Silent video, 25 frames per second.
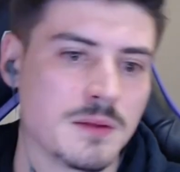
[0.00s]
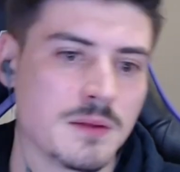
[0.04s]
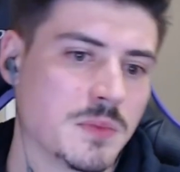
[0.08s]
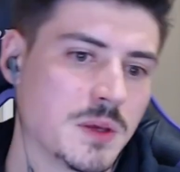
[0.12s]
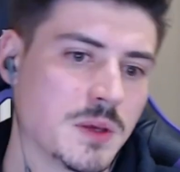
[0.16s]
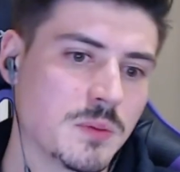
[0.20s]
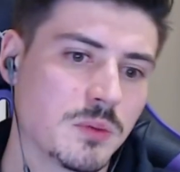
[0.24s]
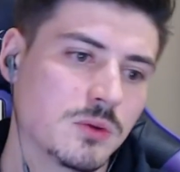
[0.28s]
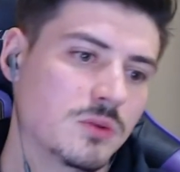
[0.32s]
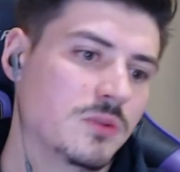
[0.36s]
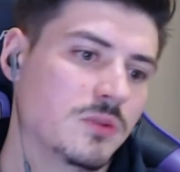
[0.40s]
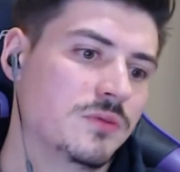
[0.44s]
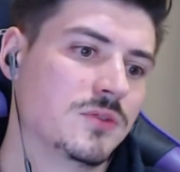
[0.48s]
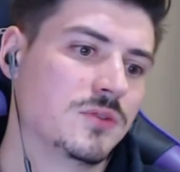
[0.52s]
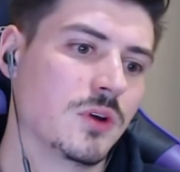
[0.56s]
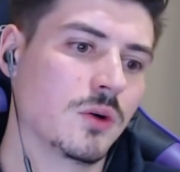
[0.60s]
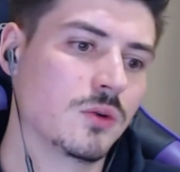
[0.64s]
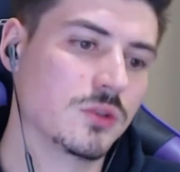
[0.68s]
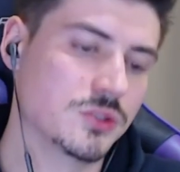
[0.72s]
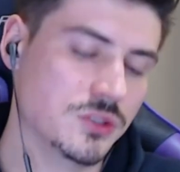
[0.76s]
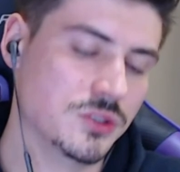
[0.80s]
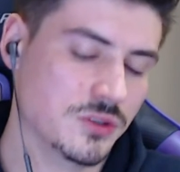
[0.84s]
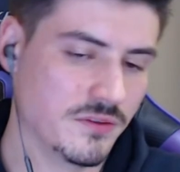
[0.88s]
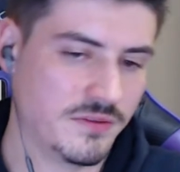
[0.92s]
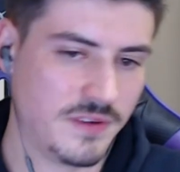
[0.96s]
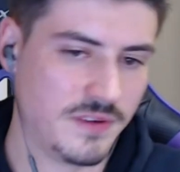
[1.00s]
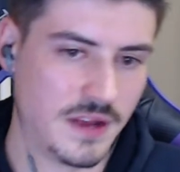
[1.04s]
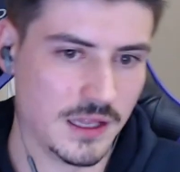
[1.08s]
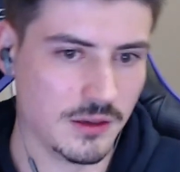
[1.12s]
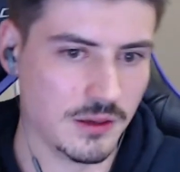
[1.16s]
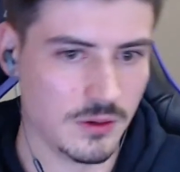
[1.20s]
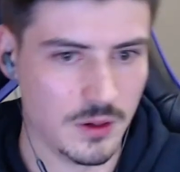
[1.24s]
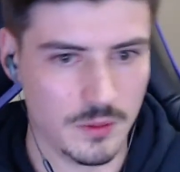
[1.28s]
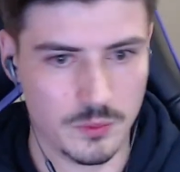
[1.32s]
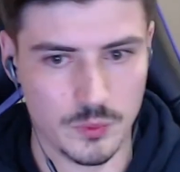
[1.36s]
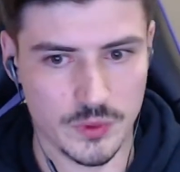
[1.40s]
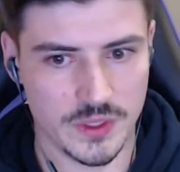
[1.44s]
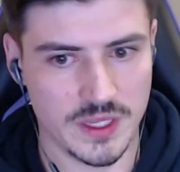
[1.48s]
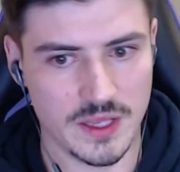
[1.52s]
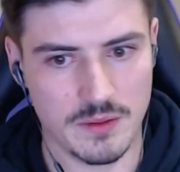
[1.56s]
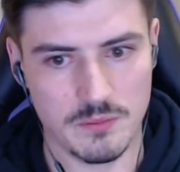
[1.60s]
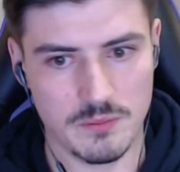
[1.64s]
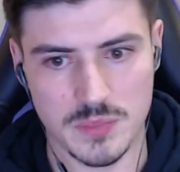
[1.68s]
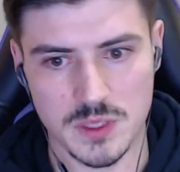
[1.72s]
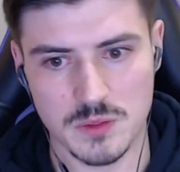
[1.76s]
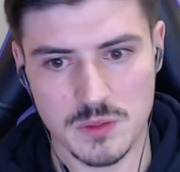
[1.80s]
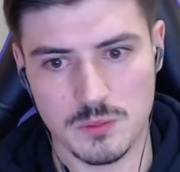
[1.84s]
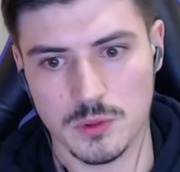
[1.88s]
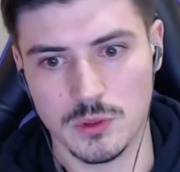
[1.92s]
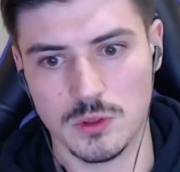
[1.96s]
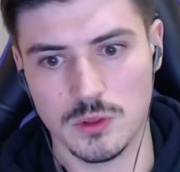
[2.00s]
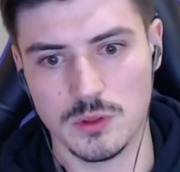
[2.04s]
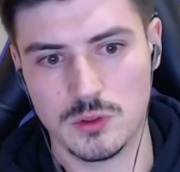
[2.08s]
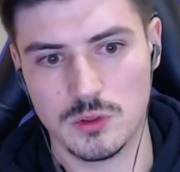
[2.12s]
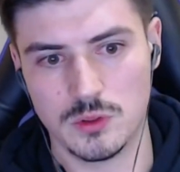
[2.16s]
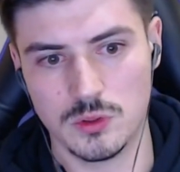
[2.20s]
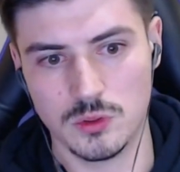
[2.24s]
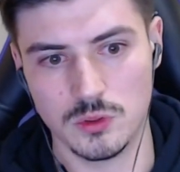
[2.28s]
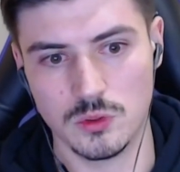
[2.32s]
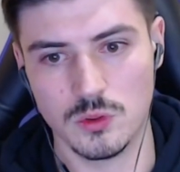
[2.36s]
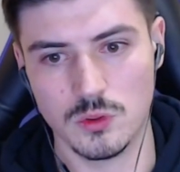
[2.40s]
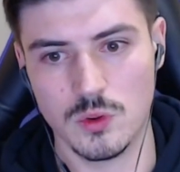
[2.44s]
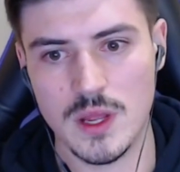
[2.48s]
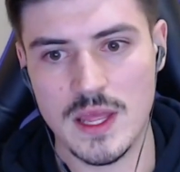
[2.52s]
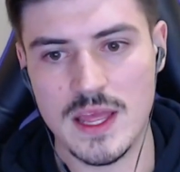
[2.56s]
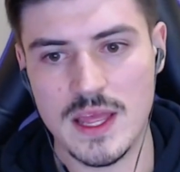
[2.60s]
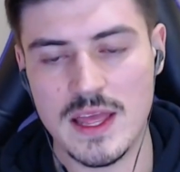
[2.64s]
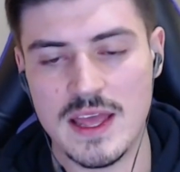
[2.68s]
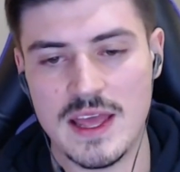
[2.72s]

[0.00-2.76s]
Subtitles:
people who have told you to follow up with them, people who